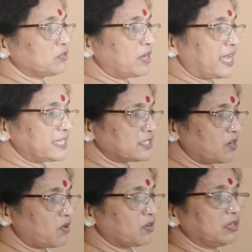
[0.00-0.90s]
lies
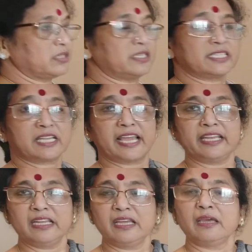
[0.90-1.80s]
along this
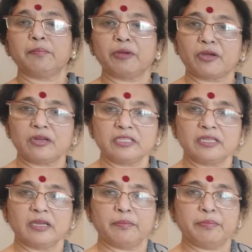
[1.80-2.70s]
line
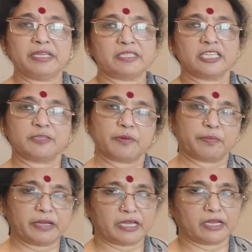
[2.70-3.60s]
because BC is
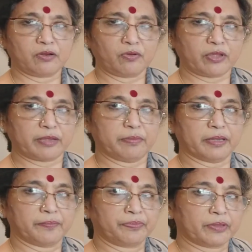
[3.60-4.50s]
perpendicular to
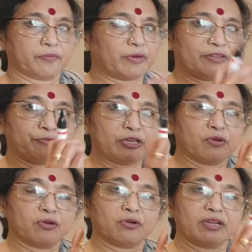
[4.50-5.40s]
AB. But we
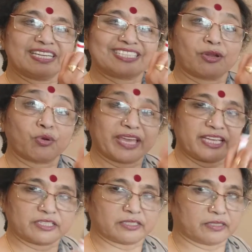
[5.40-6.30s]
don't know its
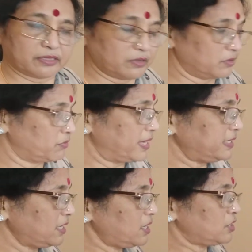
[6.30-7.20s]
location,
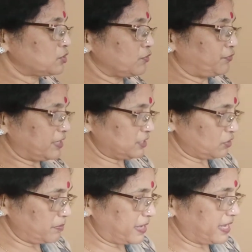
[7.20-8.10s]
right? So first
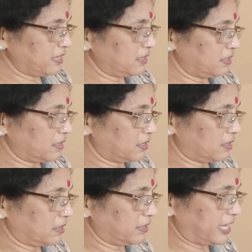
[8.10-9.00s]
you'll make
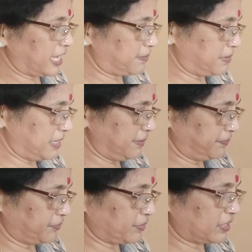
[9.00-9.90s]

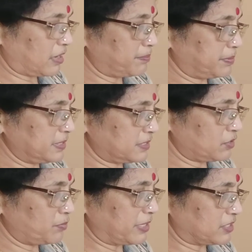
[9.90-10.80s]
AB with compass,
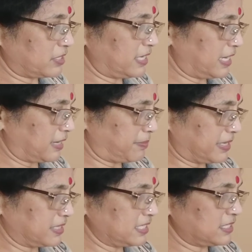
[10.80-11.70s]
you measure it and
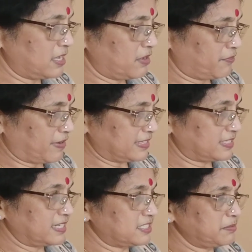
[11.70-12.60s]
make this 5
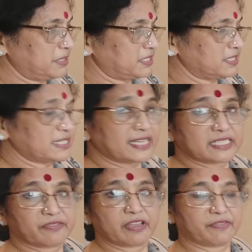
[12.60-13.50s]
centimeters as
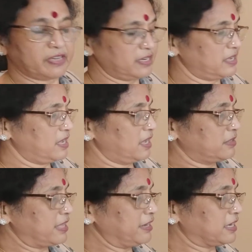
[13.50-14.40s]
I've given.
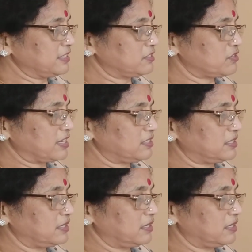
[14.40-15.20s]
Then construct